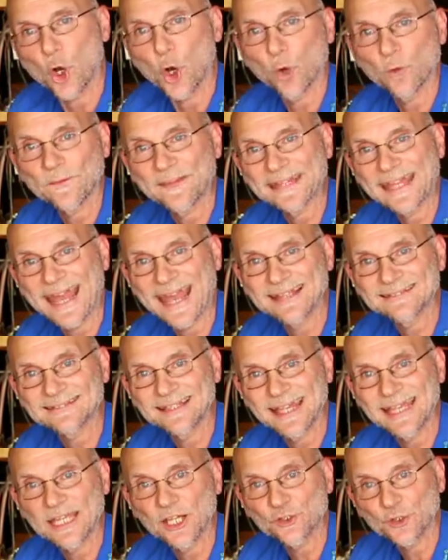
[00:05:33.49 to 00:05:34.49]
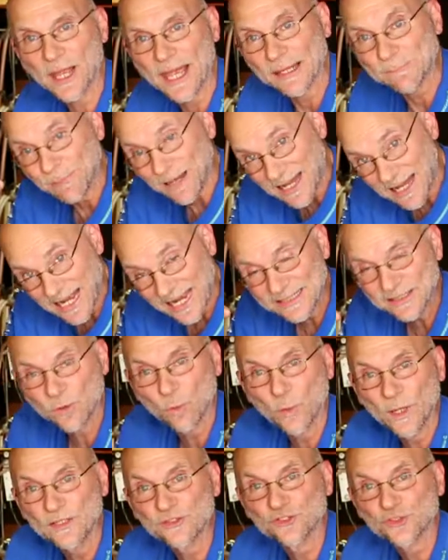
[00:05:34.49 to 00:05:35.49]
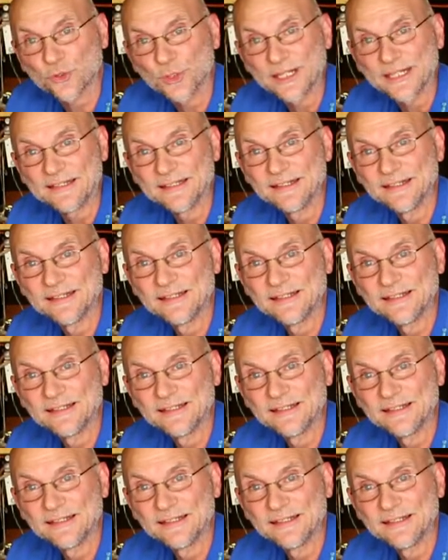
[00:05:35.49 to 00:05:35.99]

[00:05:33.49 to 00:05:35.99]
over the gas tank and your head behind the windscreen,